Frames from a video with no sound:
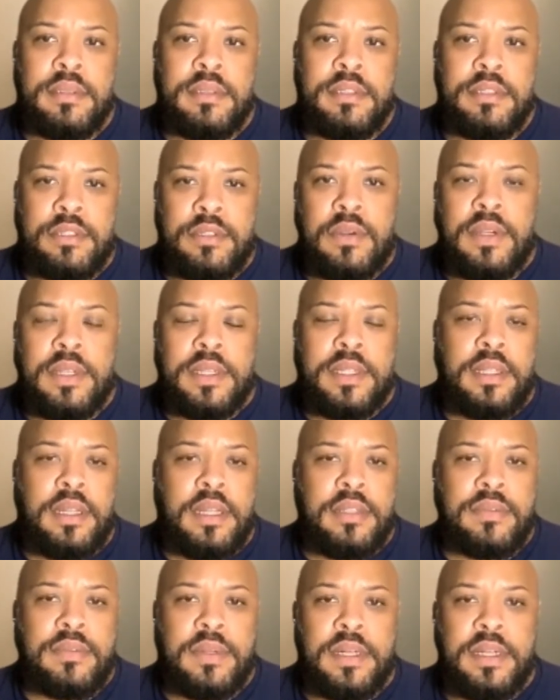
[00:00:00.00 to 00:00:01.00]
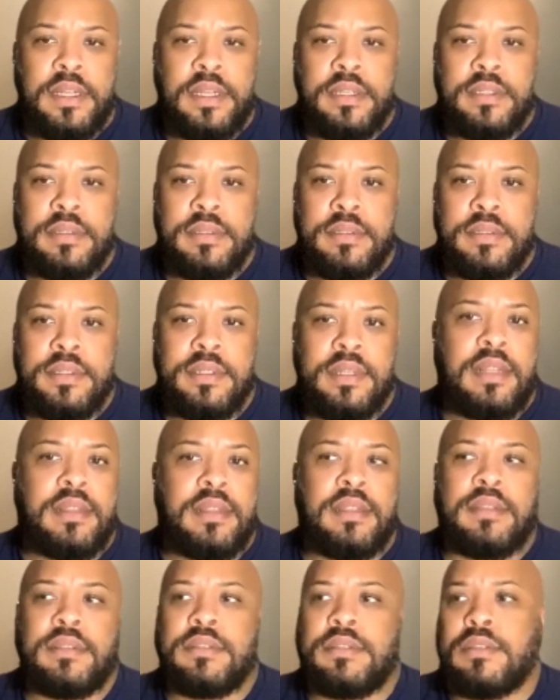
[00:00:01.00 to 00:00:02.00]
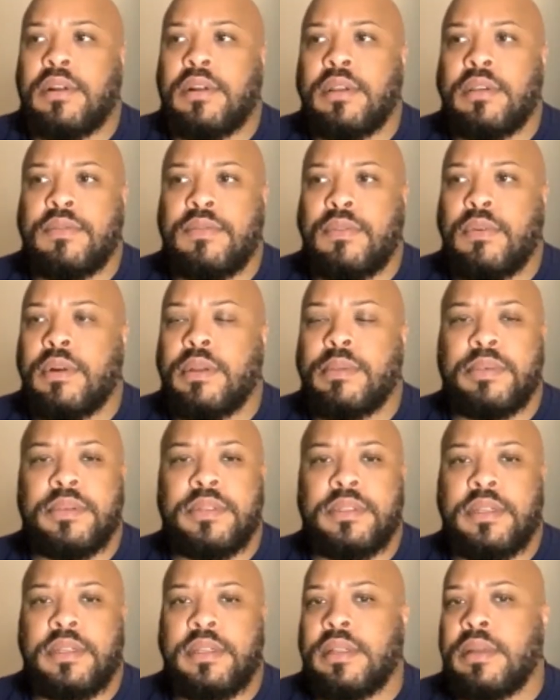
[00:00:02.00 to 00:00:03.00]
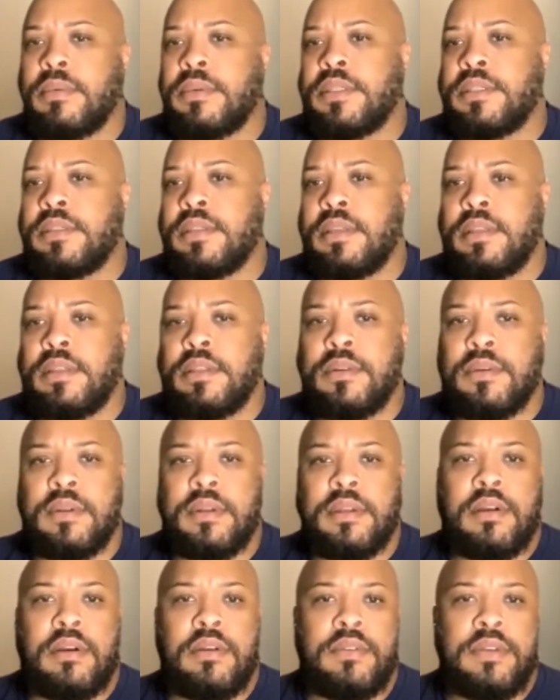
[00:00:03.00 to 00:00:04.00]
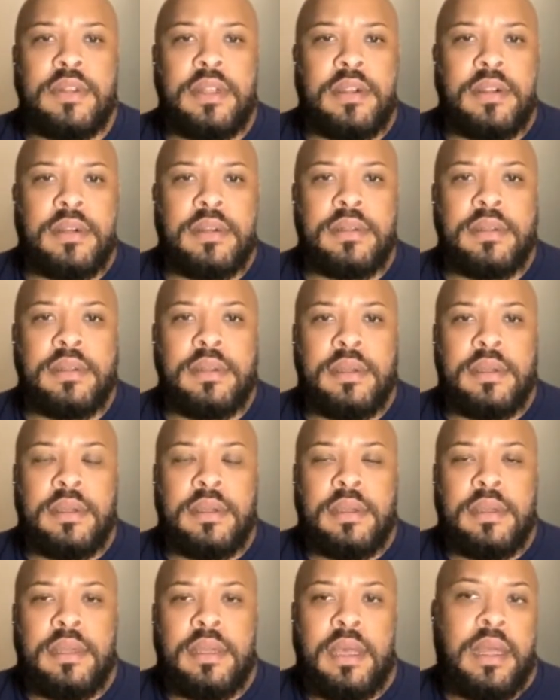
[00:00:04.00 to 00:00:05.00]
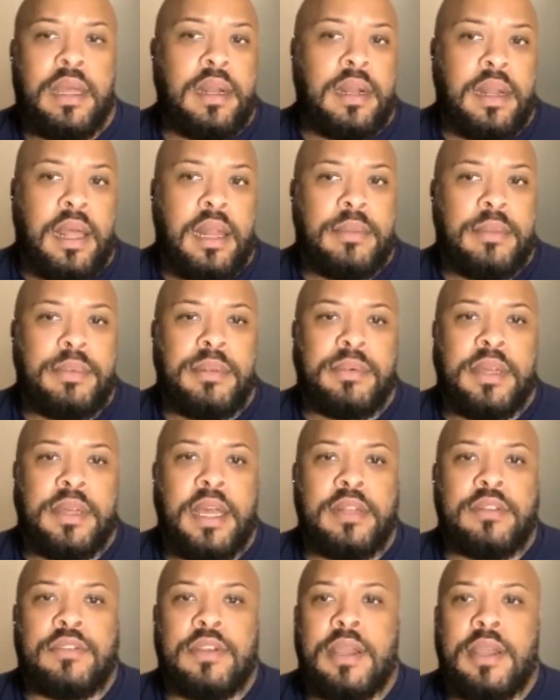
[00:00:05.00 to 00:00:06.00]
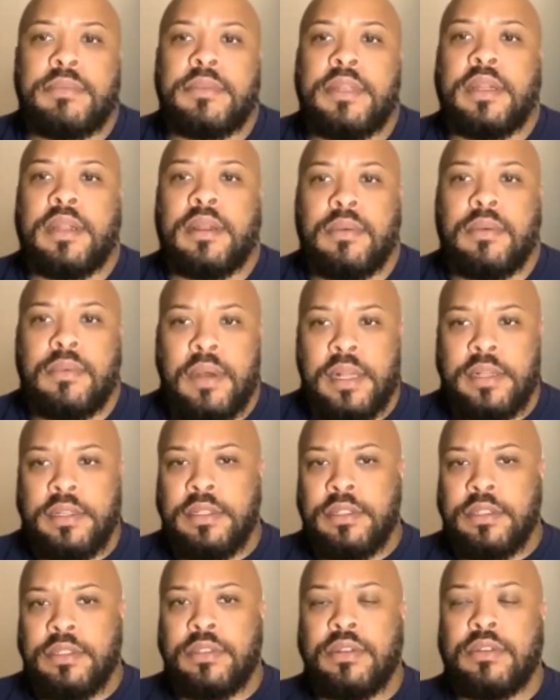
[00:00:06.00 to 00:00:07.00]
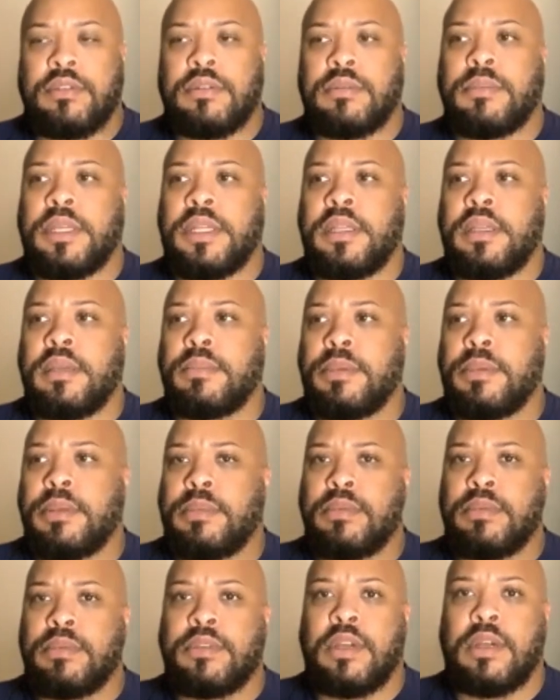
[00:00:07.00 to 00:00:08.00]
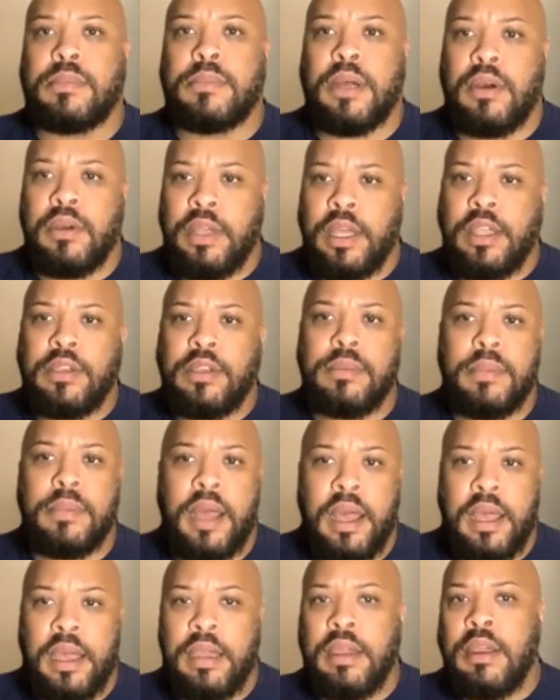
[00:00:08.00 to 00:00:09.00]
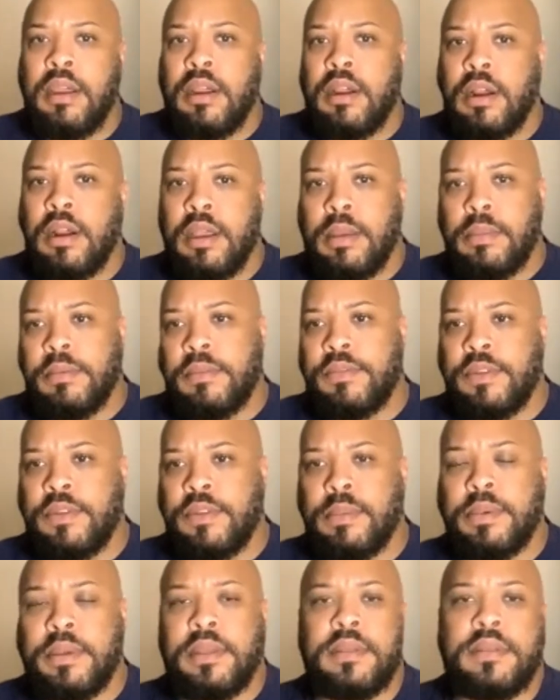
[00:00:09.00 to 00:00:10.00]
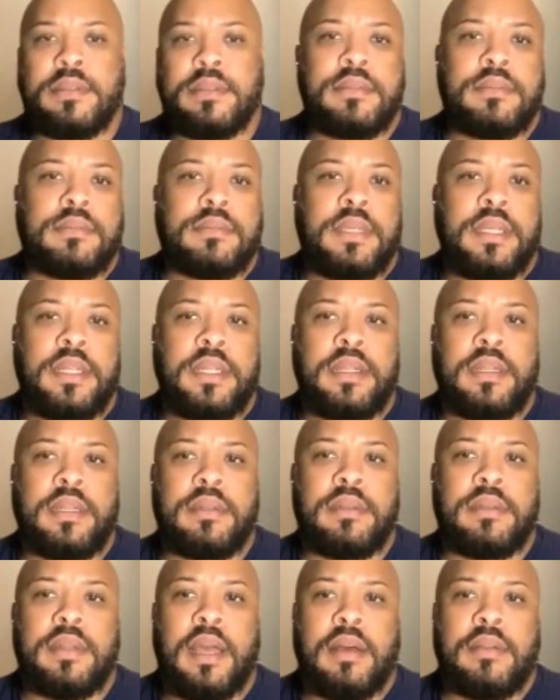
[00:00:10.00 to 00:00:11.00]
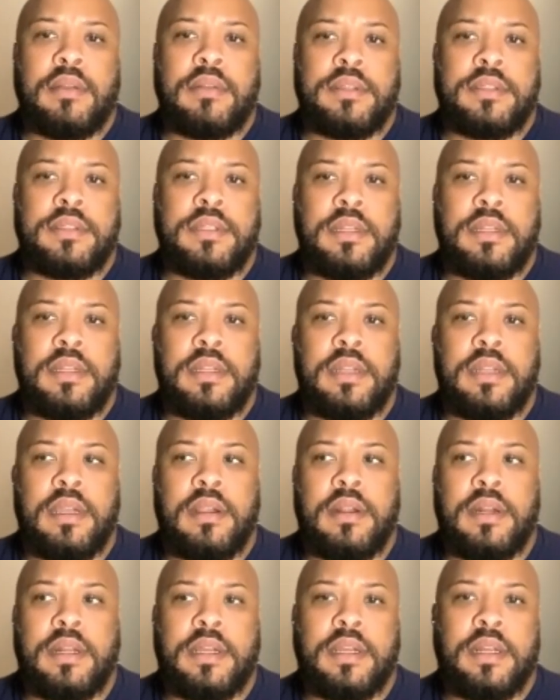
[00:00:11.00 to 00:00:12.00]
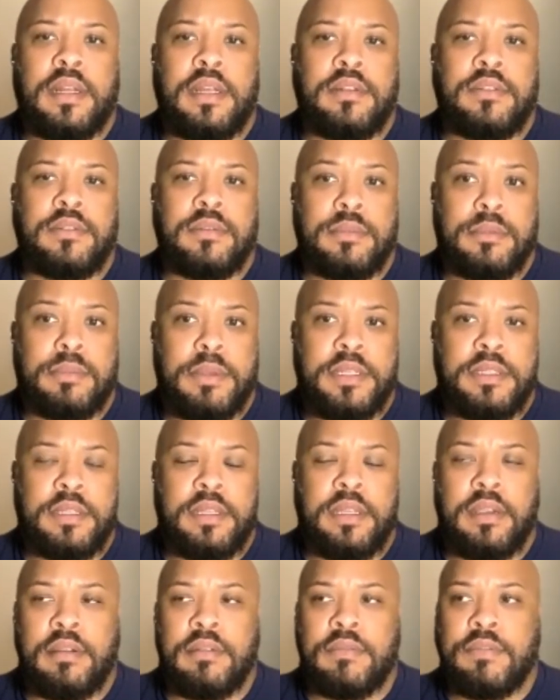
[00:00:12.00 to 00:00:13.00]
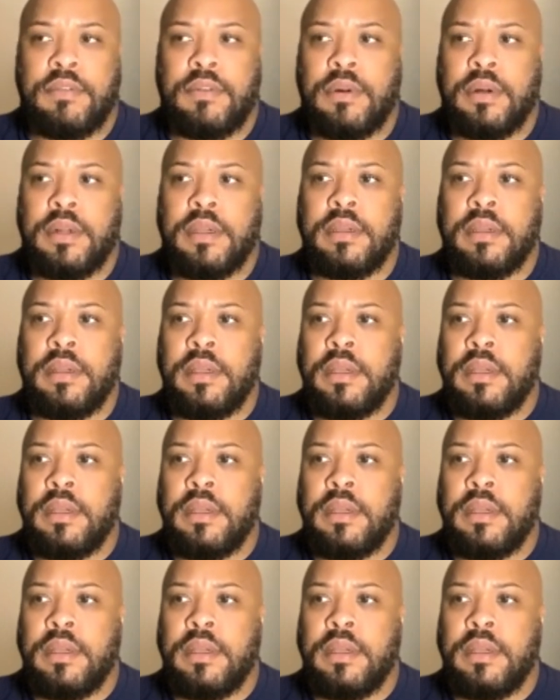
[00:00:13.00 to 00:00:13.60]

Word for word: historically that's what it is it's not the 30 40% that we've seen during the covid era and a lot of people got trapped in there watching the social media people talking about oh yeah you can buy it hurry up and flip it and then now they're sitting in there in a conundrum especially here in florida